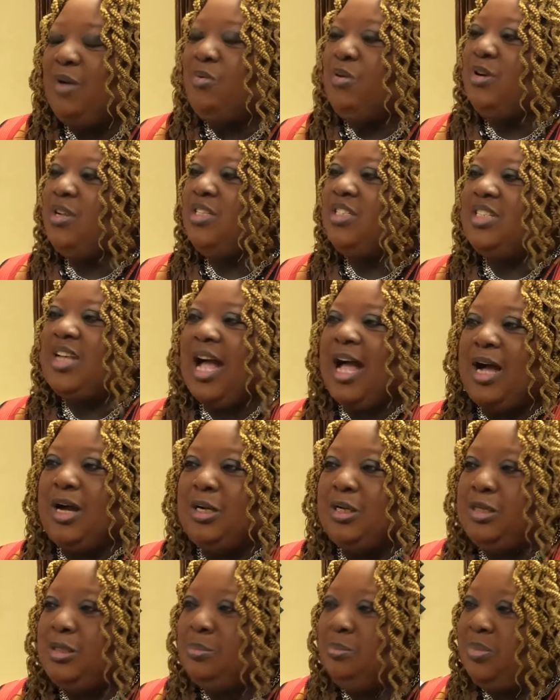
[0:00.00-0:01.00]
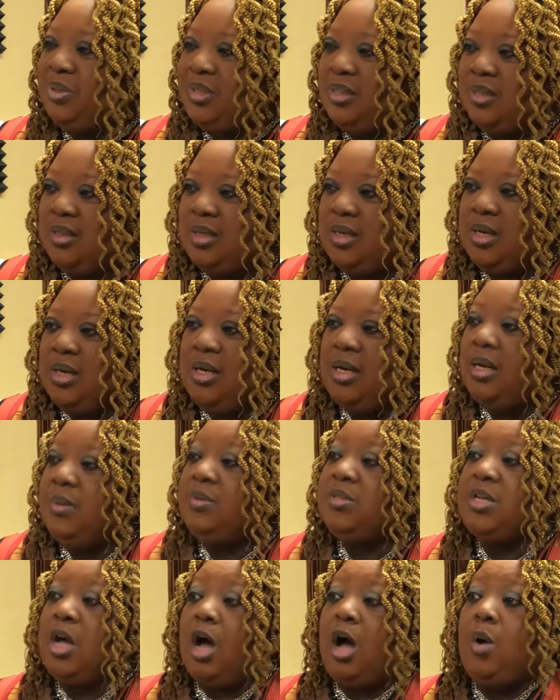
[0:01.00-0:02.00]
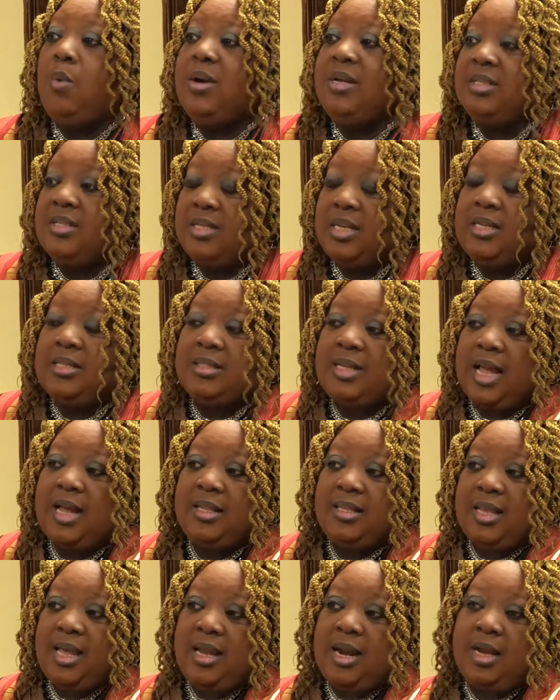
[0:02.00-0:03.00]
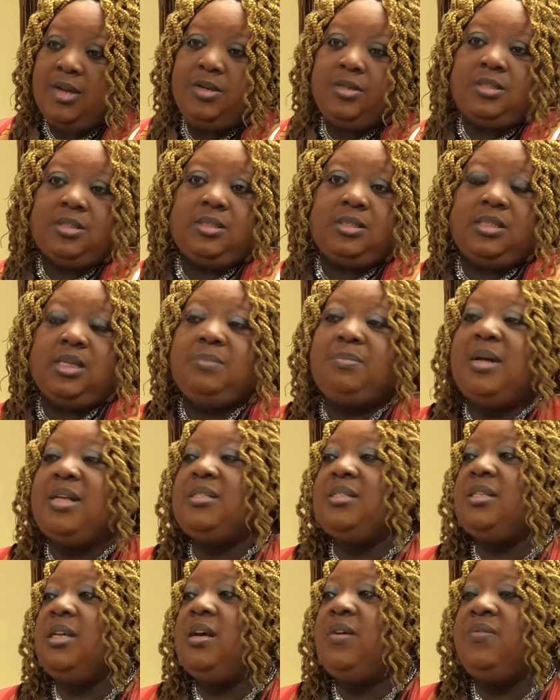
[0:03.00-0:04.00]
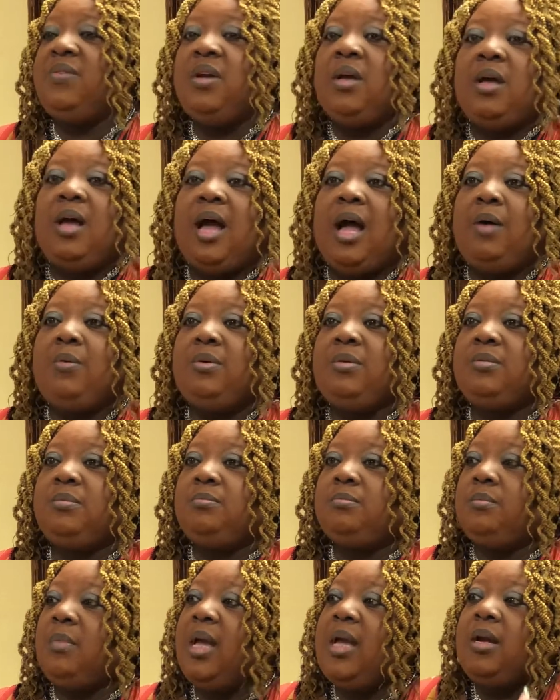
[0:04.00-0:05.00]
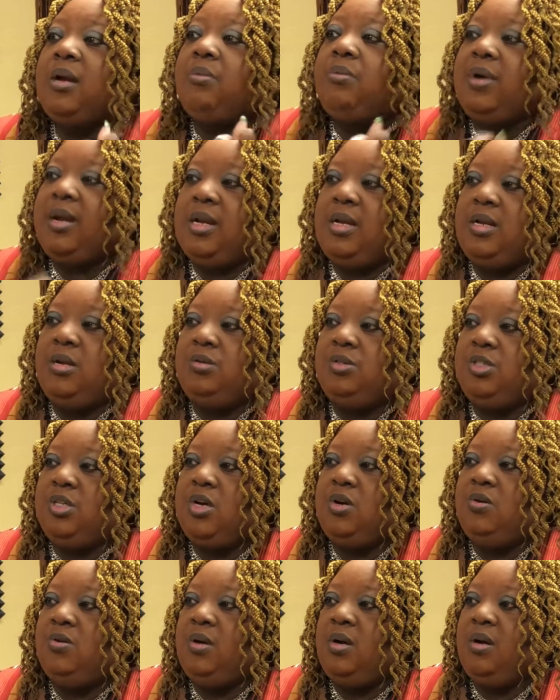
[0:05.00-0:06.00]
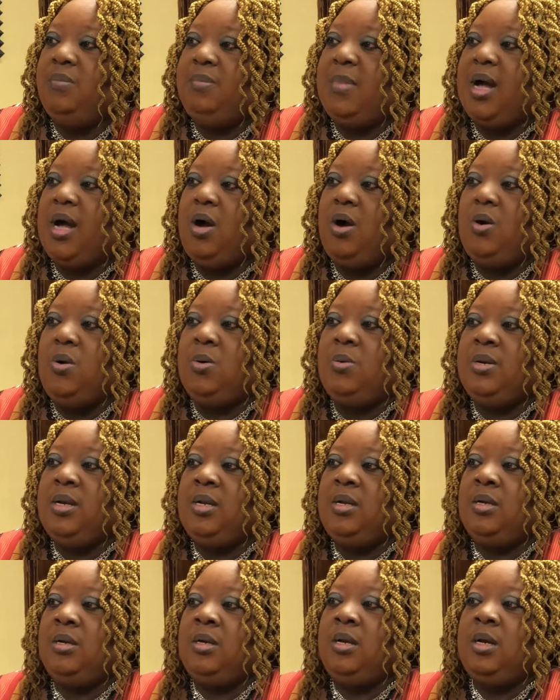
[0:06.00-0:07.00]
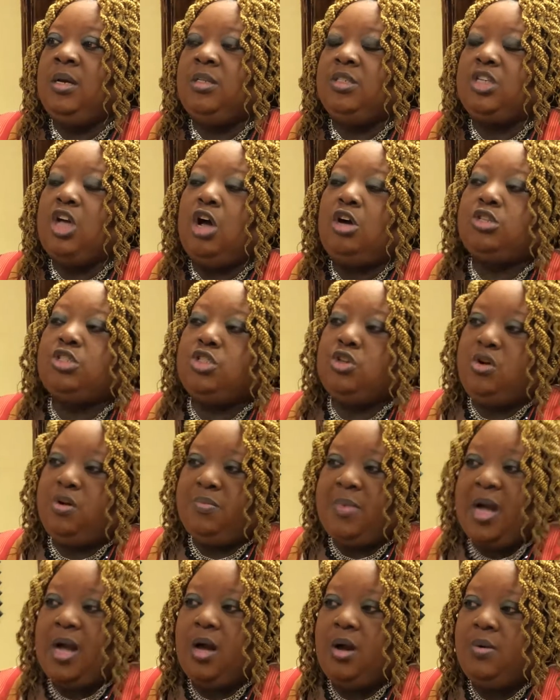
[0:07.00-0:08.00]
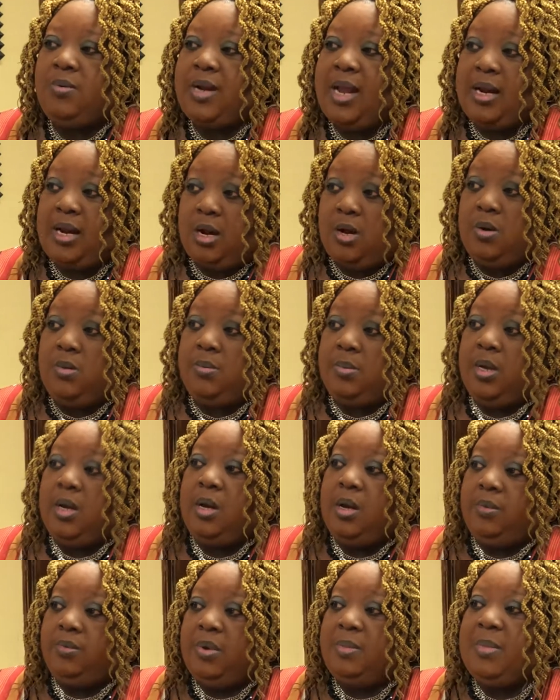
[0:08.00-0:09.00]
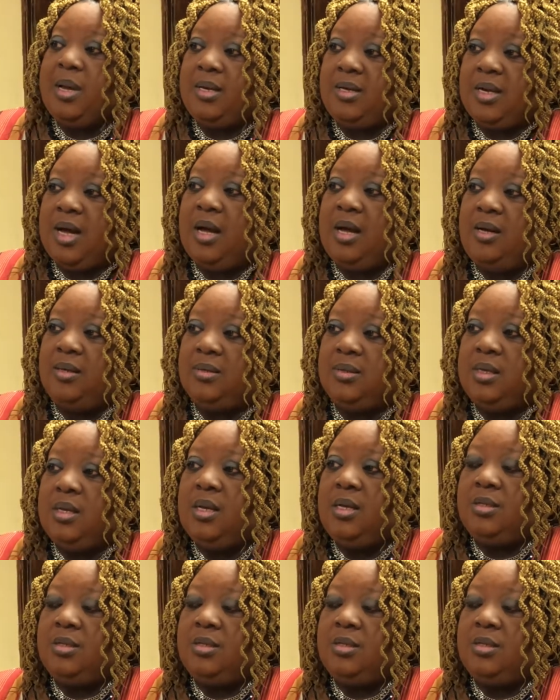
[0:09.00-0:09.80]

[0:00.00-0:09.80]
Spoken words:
I wrote a childhood book. It was always things like that. I used to see myself. I would make a radio show of my own and a talk show of my own at home with my dogs.